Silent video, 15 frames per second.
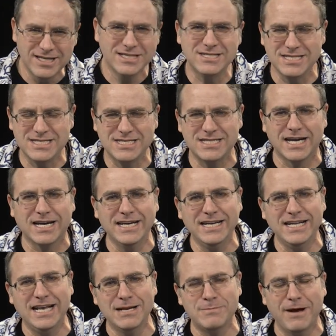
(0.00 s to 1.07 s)
She stuck a
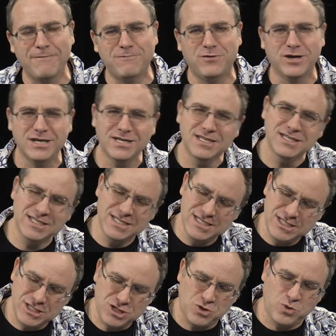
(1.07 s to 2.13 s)
needle in my foot,
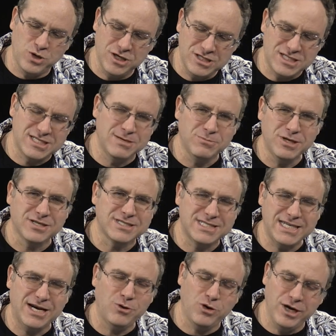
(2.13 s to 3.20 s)
squirted some little
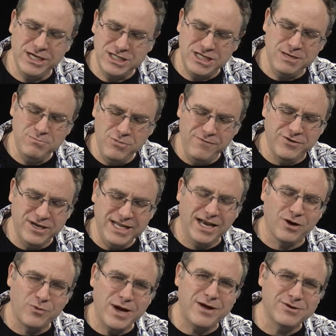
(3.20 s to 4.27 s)
steroid. She'd move the needle
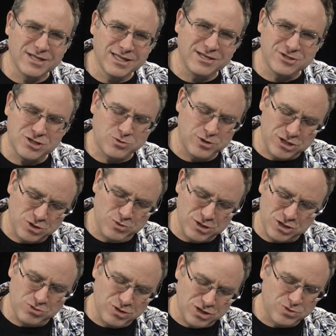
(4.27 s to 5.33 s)
around a little, squirt, squirt,
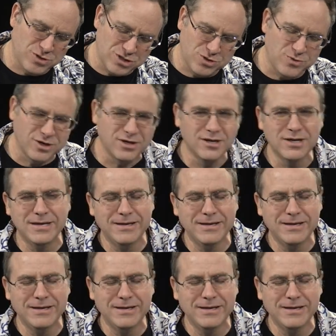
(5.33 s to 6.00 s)
squirt, squirt, squirt.